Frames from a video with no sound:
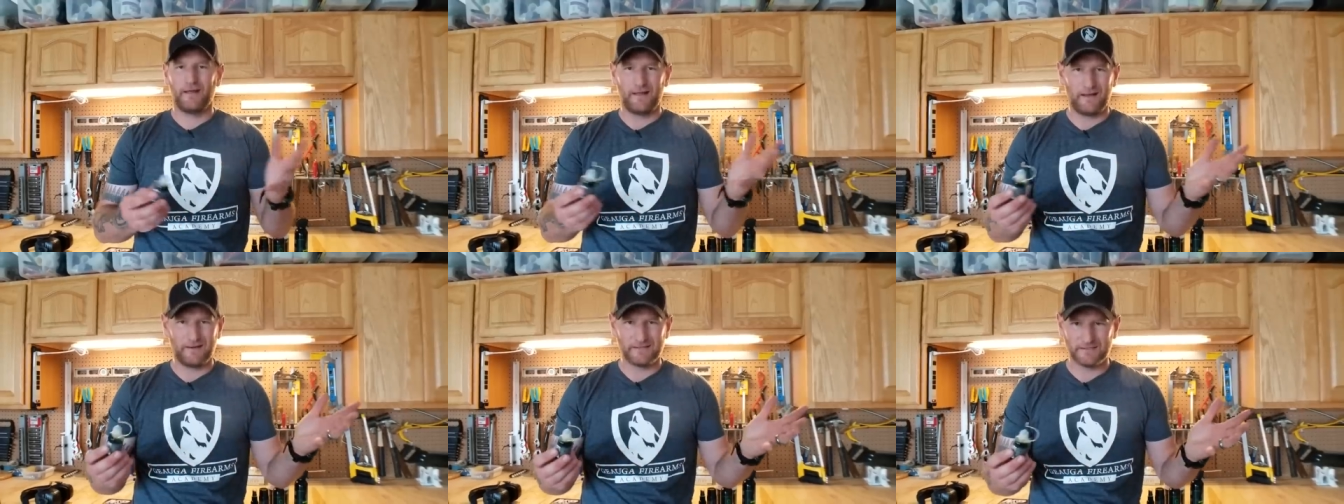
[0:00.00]

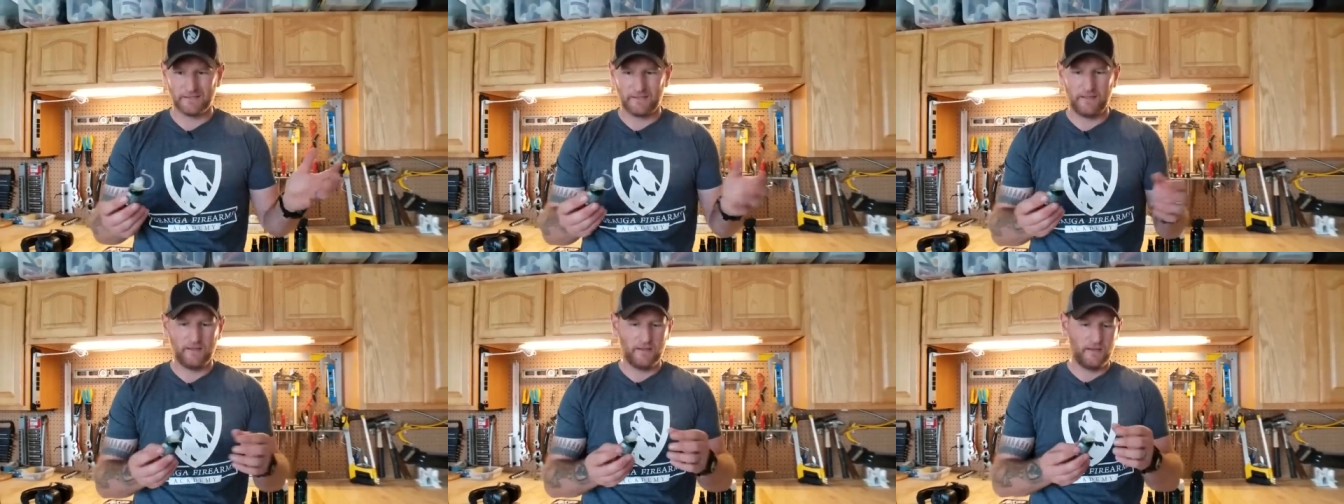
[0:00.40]

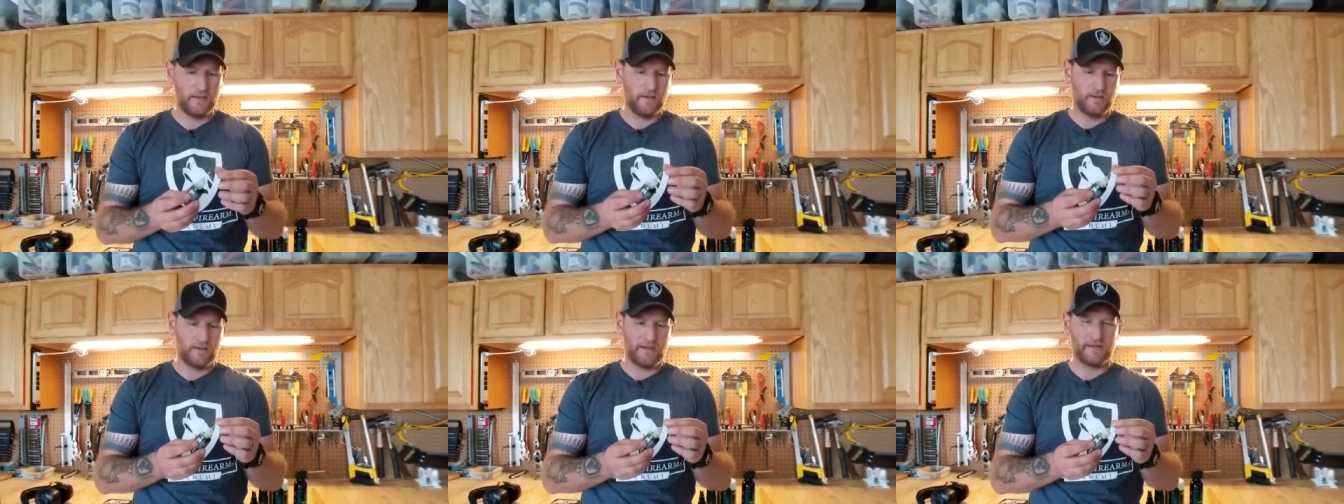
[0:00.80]
honestly,
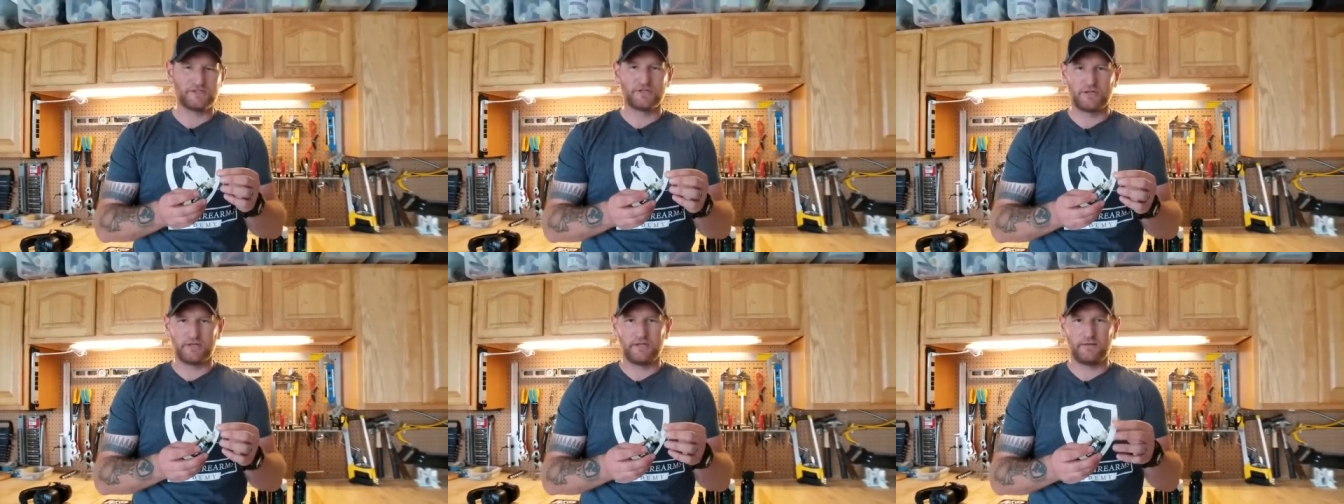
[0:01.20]
I
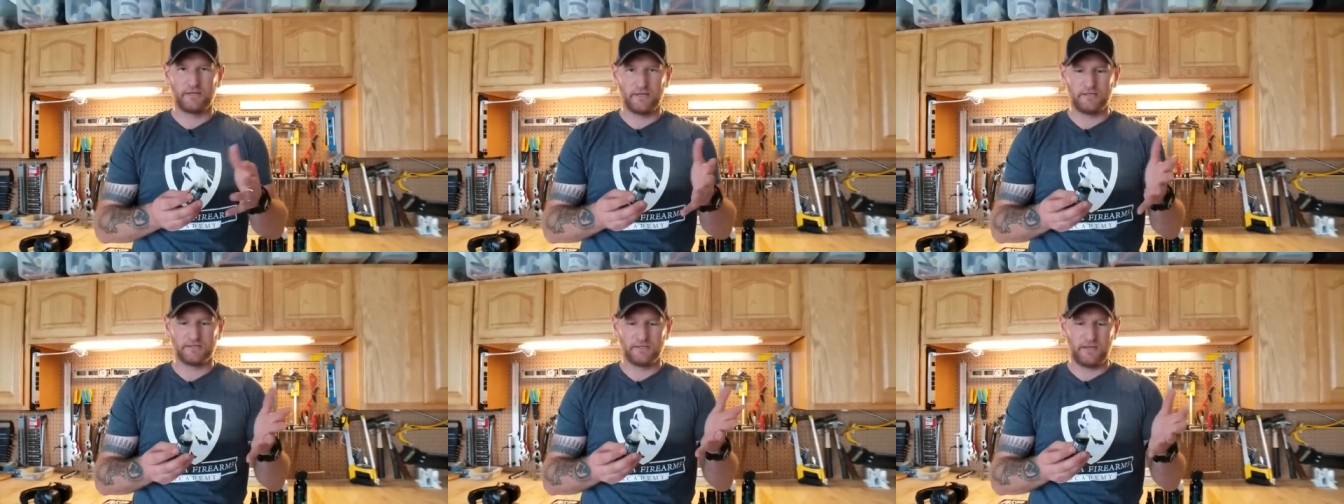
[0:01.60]
should clean
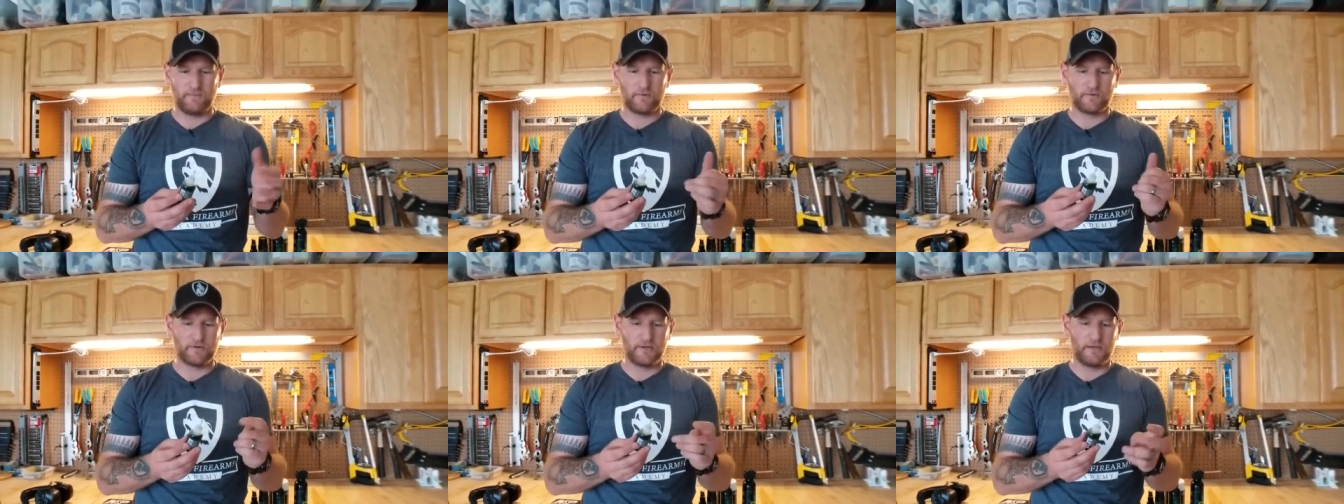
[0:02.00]
guns a lot
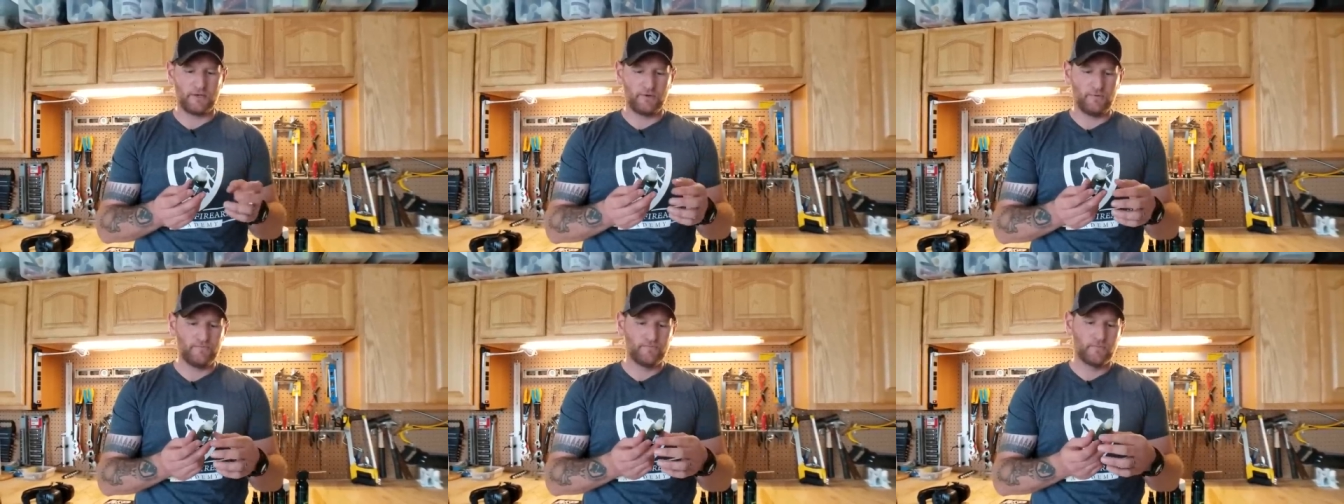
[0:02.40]
more than I
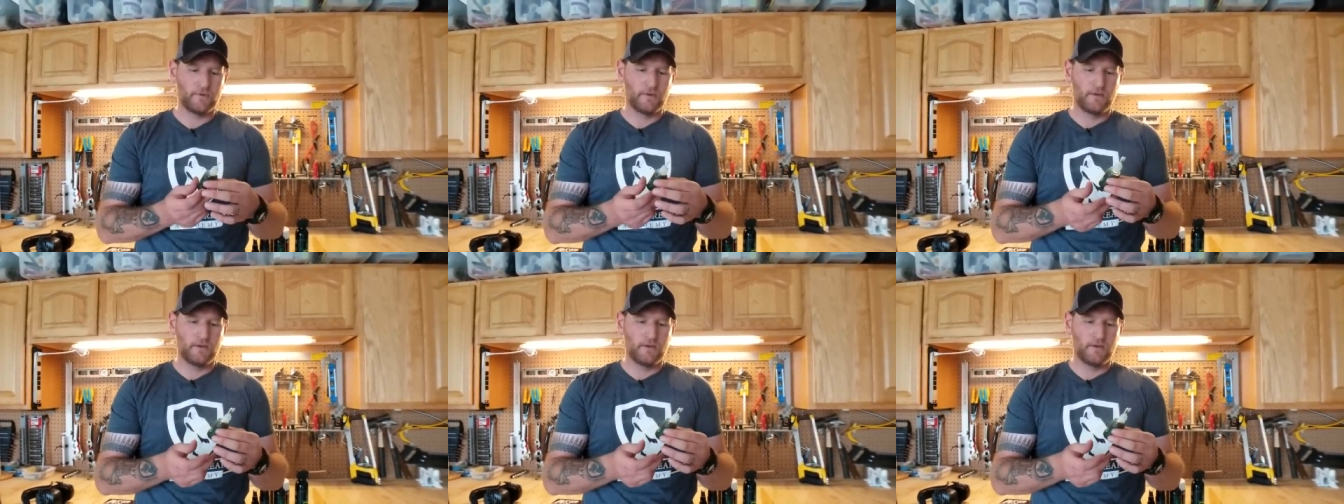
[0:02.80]
do,